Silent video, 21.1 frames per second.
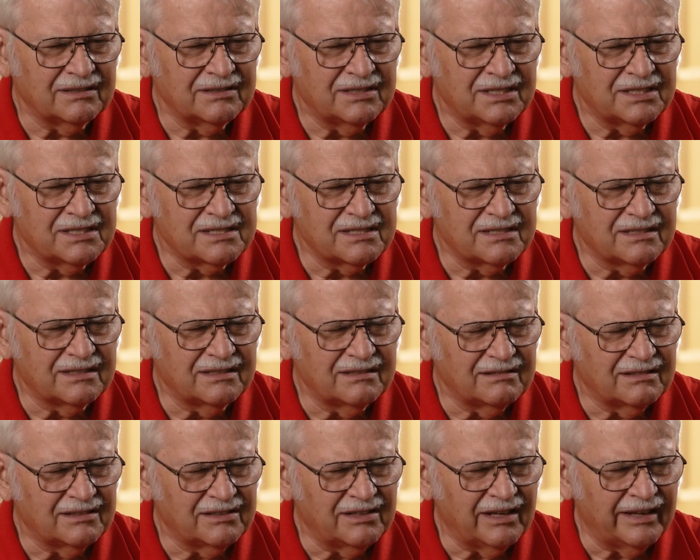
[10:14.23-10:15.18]
just
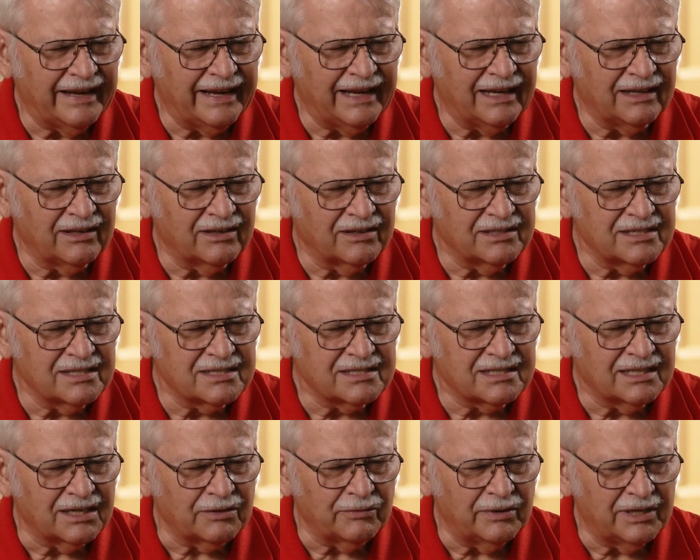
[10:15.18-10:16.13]
laying there, just
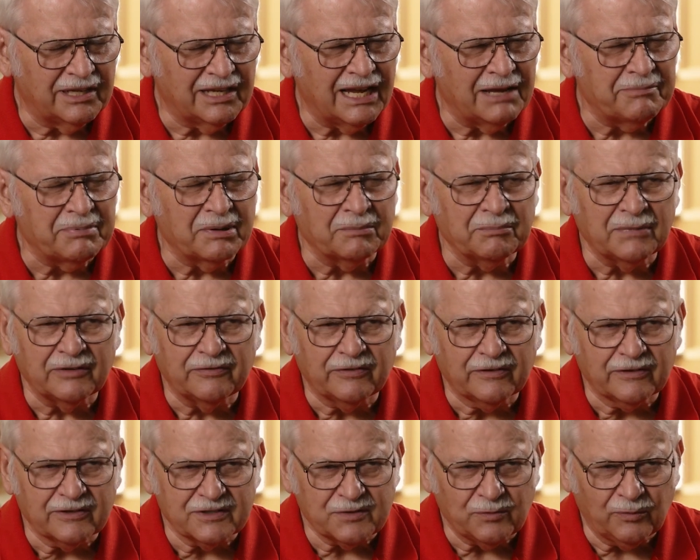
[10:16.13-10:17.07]
kind of recapping my
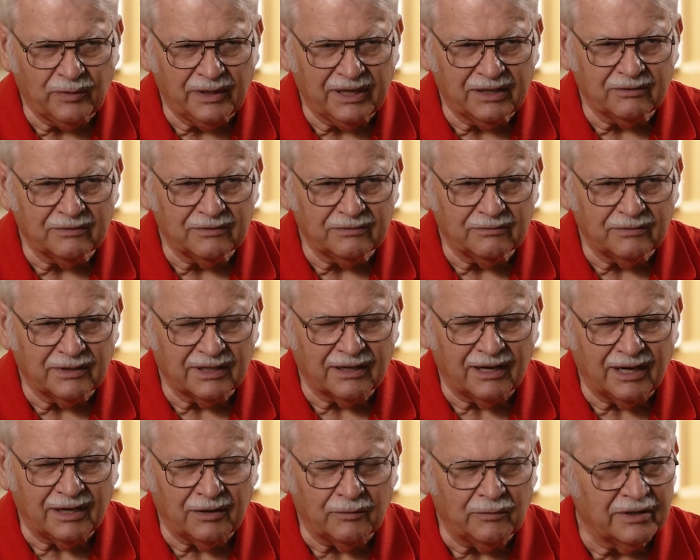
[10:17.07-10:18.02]
first week, what
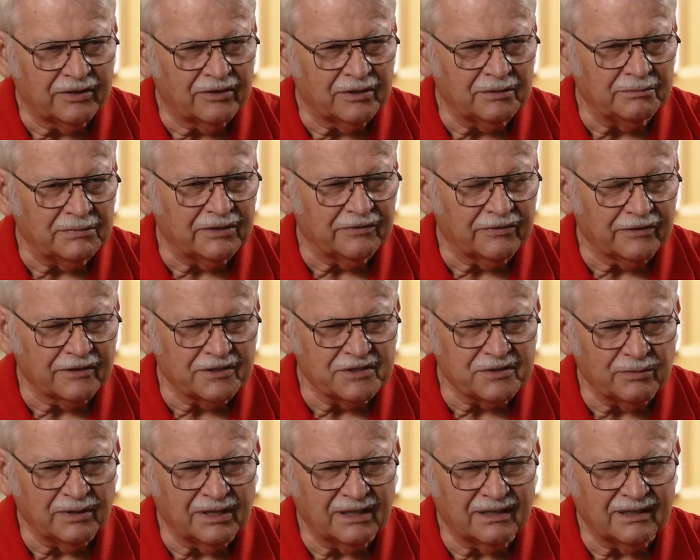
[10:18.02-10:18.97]
I went through my
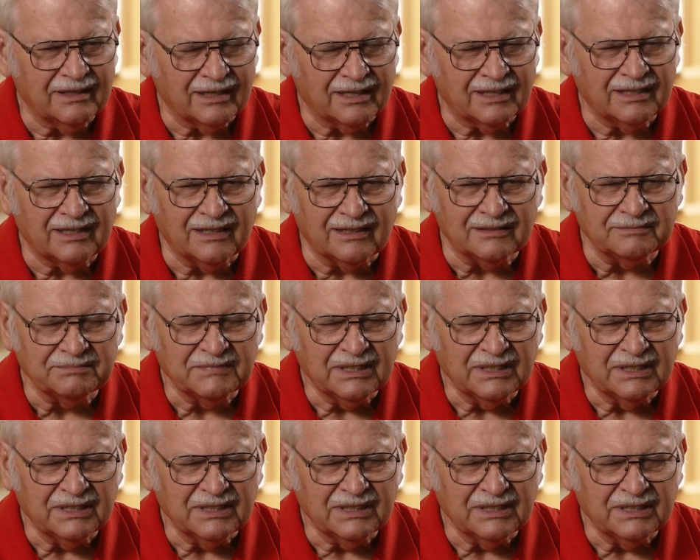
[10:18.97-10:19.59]
first week. Yeah, you